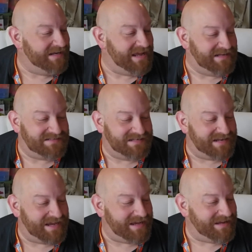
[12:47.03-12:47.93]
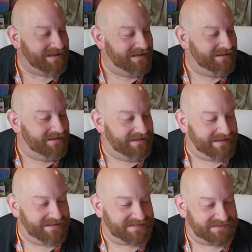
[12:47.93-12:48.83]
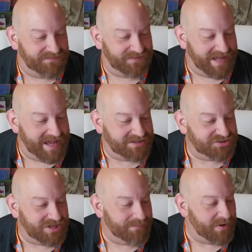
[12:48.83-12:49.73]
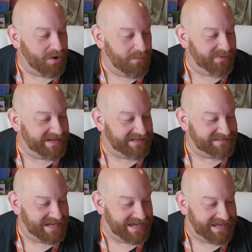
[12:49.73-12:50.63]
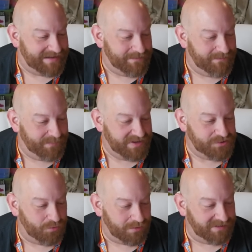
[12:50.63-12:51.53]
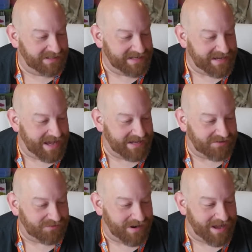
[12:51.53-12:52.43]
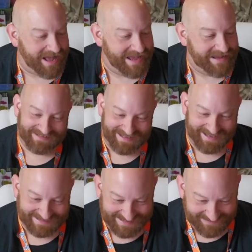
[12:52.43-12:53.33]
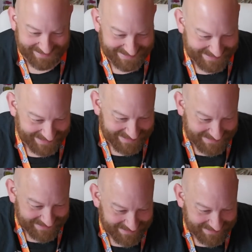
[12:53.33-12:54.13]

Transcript: Hi Nate, today is the flagship opening day. But normally I cry. Is that what that says?